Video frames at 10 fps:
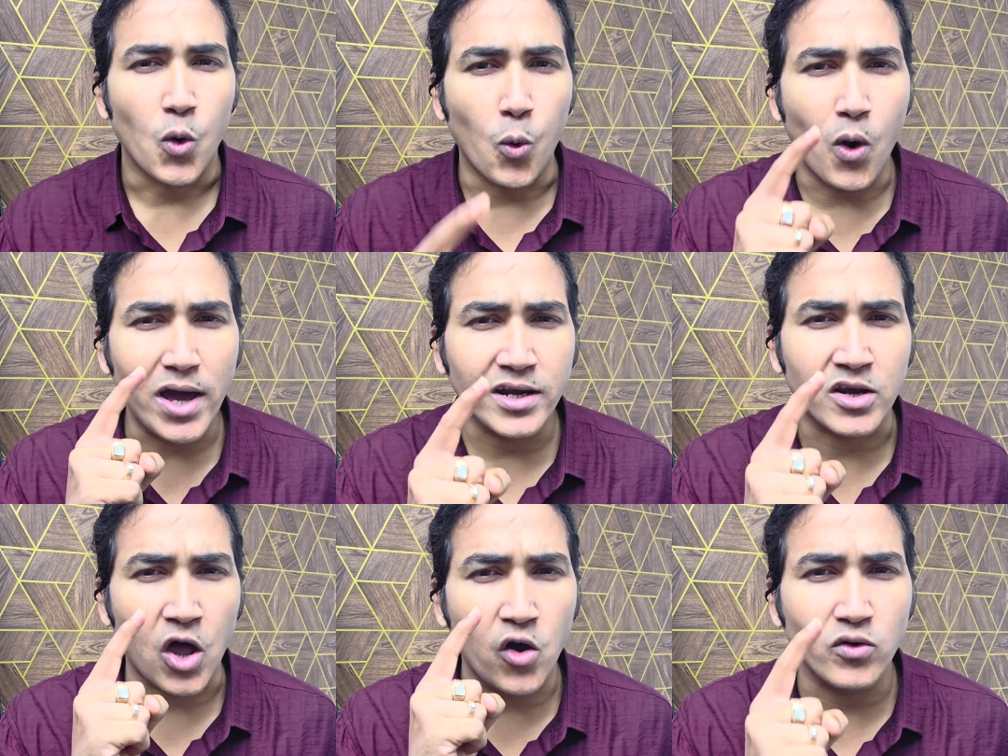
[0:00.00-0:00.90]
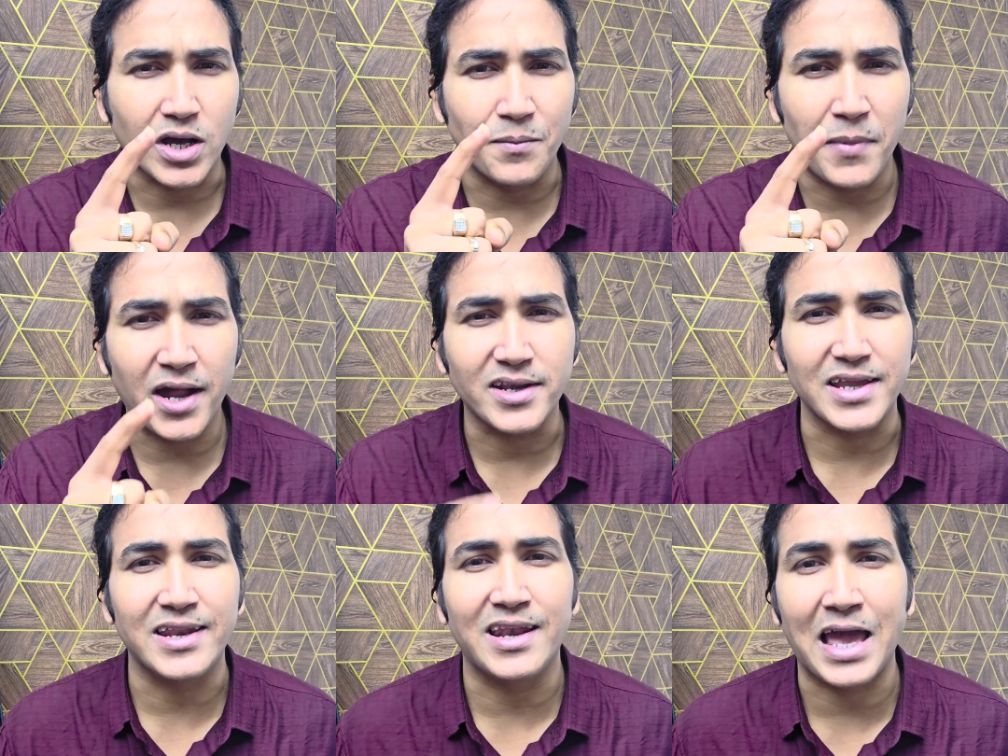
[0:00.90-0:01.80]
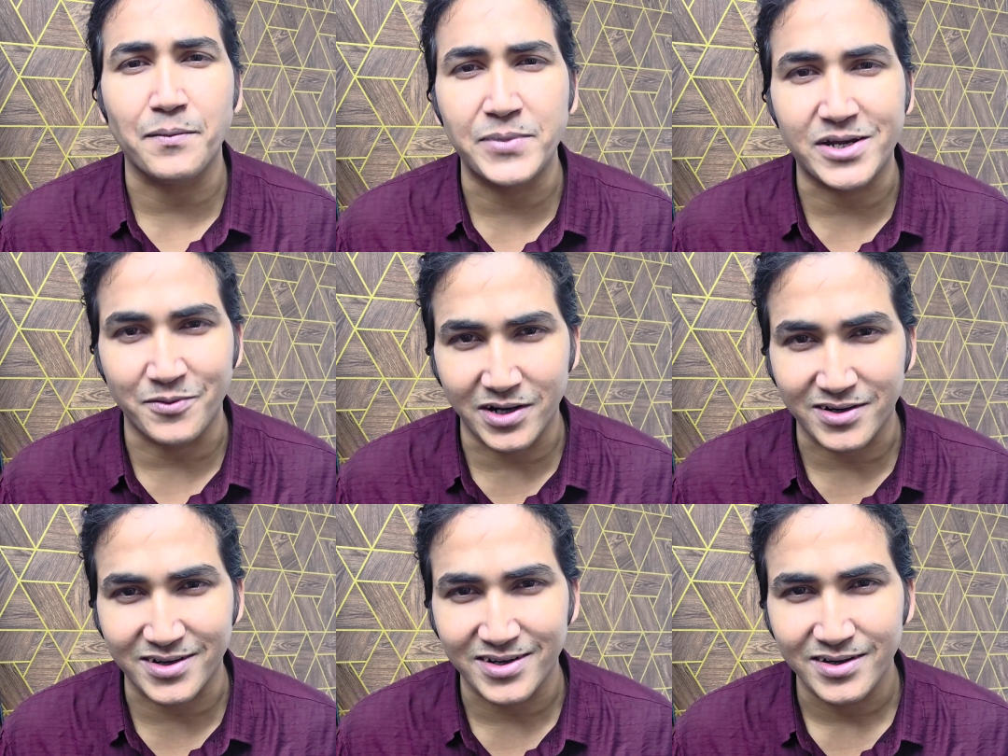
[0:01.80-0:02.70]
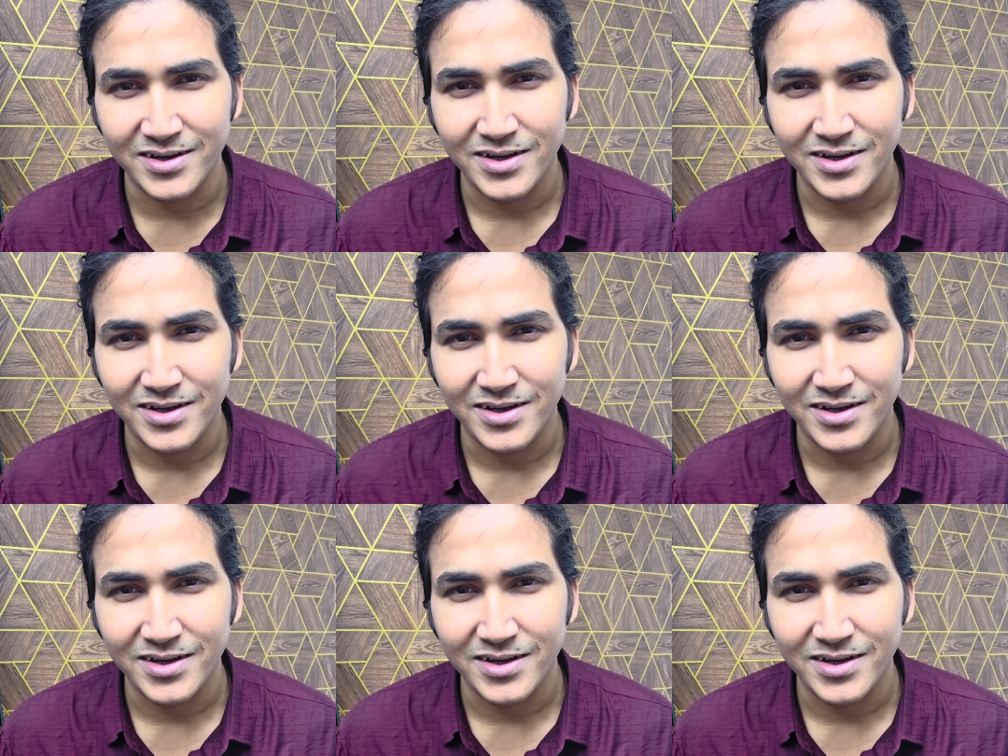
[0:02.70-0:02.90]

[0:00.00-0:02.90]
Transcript: one wrong command in live network.